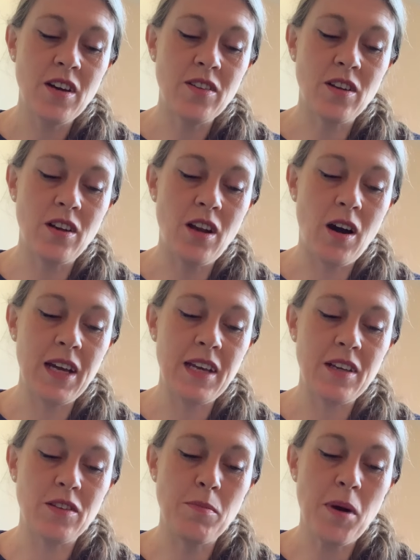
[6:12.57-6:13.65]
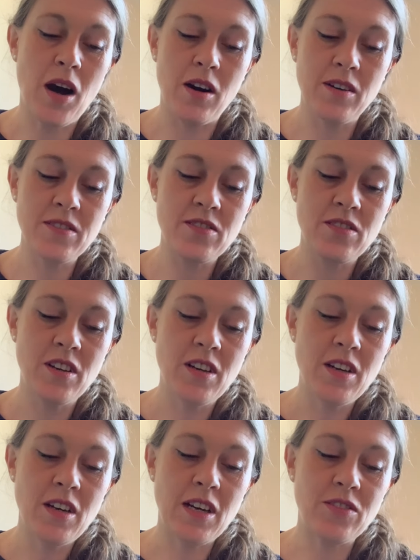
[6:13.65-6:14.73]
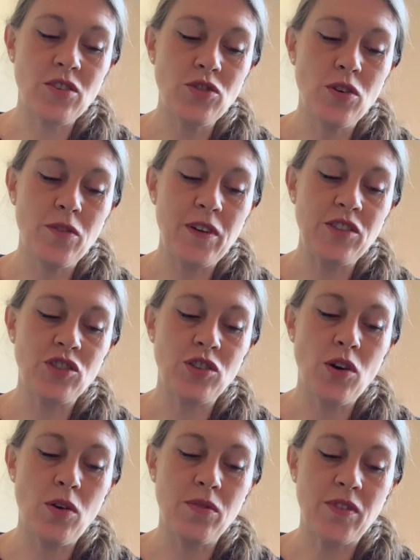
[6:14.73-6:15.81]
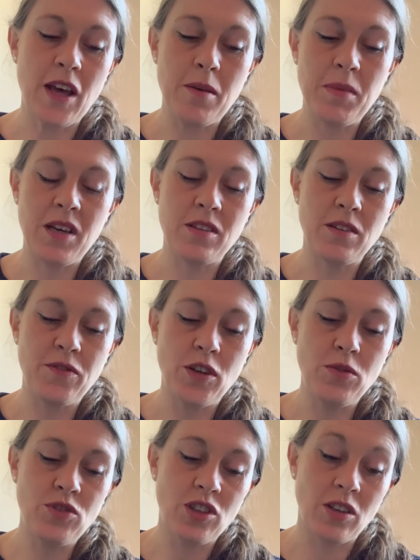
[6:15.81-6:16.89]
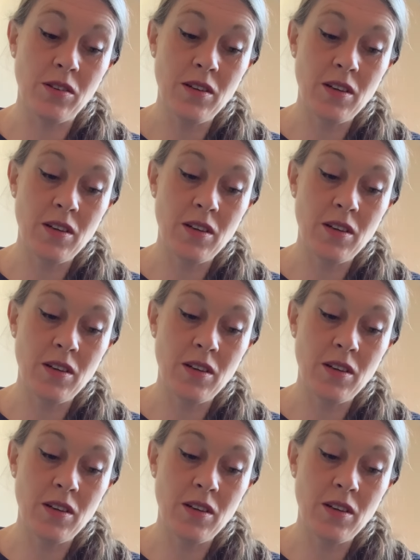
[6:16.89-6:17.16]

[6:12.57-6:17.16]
that lie in the past and on your vision of them in the future.